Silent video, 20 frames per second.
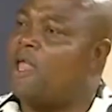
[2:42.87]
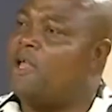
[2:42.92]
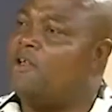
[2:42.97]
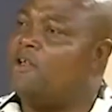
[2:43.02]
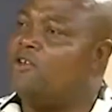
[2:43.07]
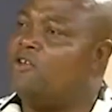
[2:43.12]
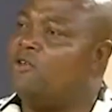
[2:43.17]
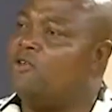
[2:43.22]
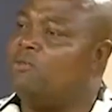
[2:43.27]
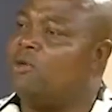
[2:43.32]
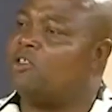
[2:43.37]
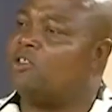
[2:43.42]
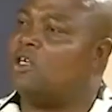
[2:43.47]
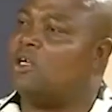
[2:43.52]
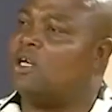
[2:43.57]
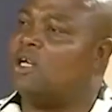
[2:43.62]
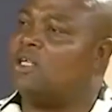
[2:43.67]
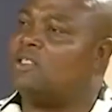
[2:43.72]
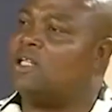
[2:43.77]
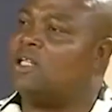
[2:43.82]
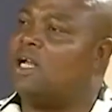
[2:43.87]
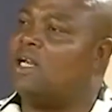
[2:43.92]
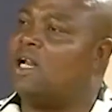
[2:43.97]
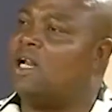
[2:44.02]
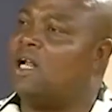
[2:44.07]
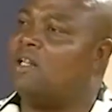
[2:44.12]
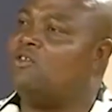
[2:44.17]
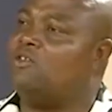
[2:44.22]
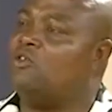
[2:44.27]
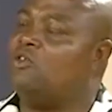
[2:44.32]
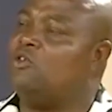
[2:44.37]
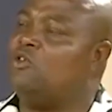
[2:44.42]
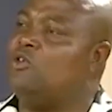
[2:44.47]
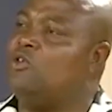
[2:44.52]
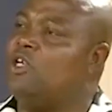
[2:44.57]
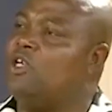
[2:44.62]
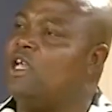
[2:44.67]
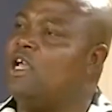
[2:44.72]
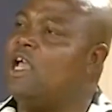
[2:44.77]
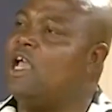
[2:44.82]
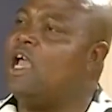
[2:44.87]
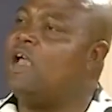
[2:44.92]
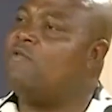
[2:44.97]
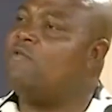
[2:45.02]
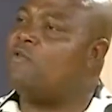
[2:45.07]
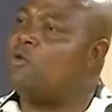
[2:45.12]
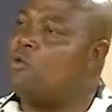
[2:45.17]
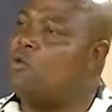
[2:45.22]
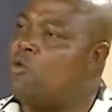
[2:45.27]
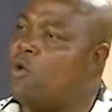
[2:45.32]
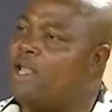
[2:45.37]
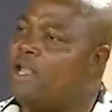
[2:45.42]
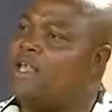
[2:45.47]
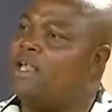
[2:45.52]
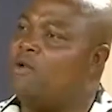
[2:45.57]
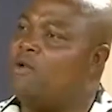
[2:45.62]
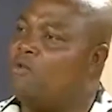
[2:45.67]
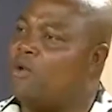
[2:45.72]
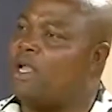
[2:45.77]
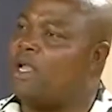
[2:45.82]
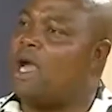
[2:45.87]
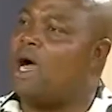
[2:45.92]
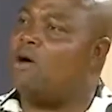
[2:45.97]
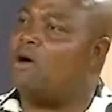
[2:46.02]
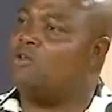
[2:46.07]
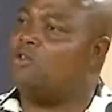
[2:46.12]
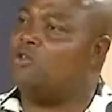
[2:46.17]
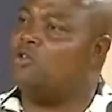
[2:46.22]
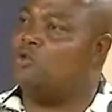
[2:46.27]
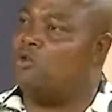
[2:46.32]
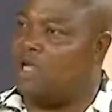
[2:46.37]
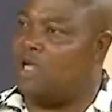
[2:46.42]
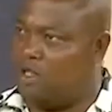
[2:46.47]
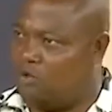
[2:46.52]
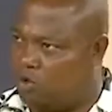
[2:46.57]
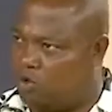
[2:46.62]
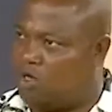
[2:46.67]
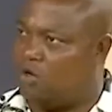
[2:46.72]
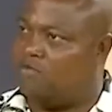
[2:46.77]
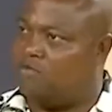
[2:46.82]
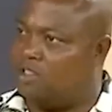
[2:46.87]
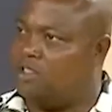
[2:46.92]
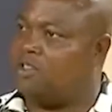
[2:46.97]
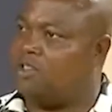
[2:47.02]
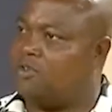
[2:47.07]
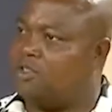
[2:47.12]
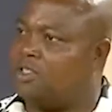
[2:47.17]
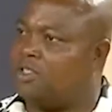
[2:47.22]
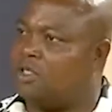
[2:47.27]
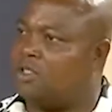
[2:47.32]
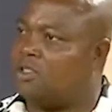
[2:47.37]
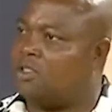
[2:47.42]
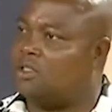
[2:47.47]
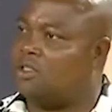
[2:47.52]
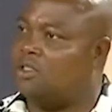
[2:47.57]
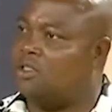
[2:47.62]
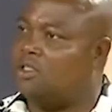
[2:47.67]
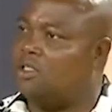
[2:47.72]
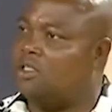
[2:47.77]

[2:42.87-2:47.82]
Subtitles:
you must understand that every week in, week out, you get one of these results.